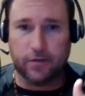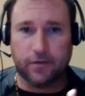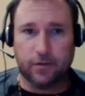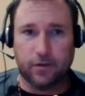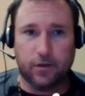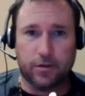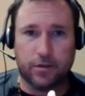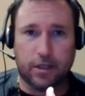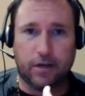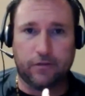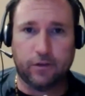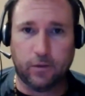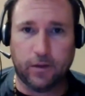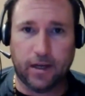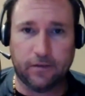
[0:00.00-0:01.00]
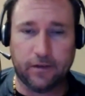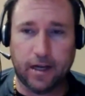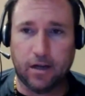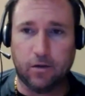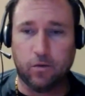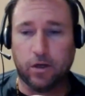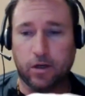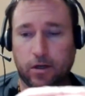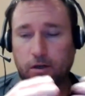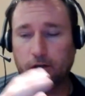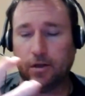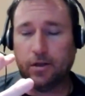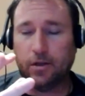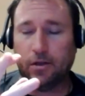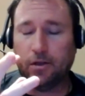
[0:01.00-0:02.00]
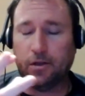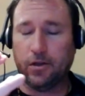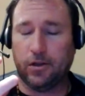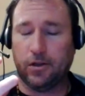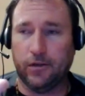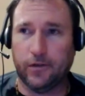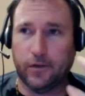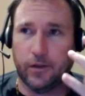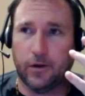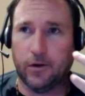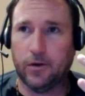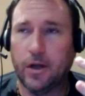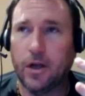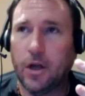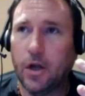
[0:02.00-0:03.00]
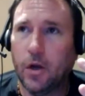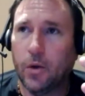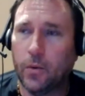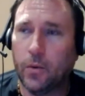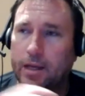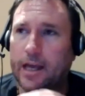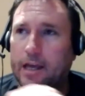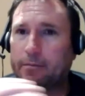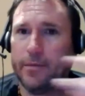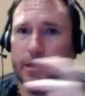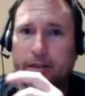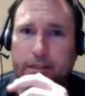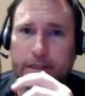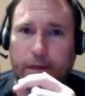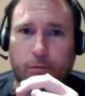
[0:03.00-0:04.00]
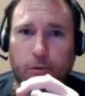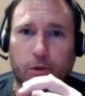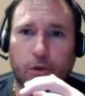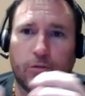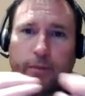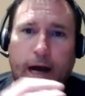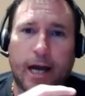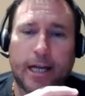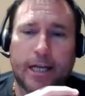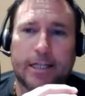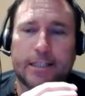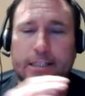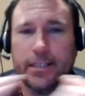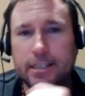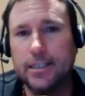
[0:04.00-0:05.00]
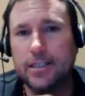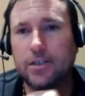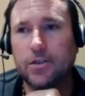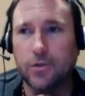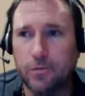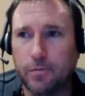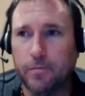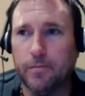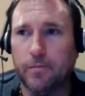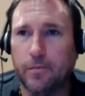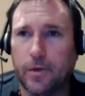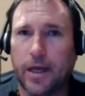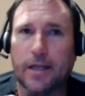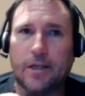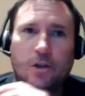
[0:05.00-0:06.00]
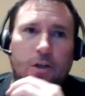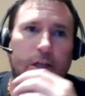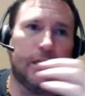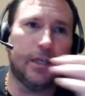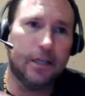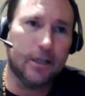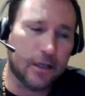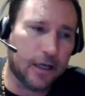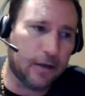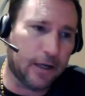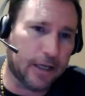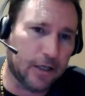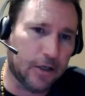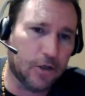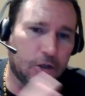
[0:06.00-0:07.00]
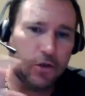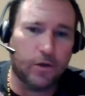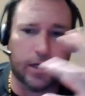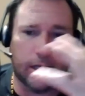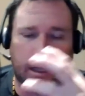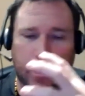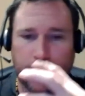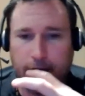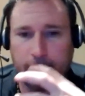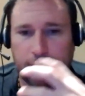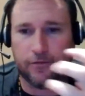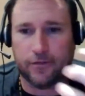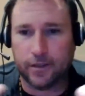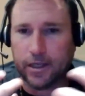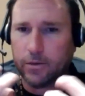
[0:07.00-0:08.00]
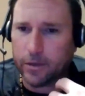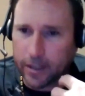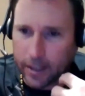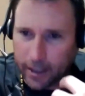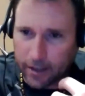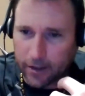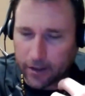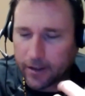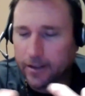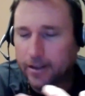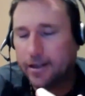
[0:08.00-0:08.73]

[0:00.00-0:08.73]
of software we have now, where even though we can't be in the same room, I can see you and you can hear, and I can hear you, and it can kind of feel like we're together.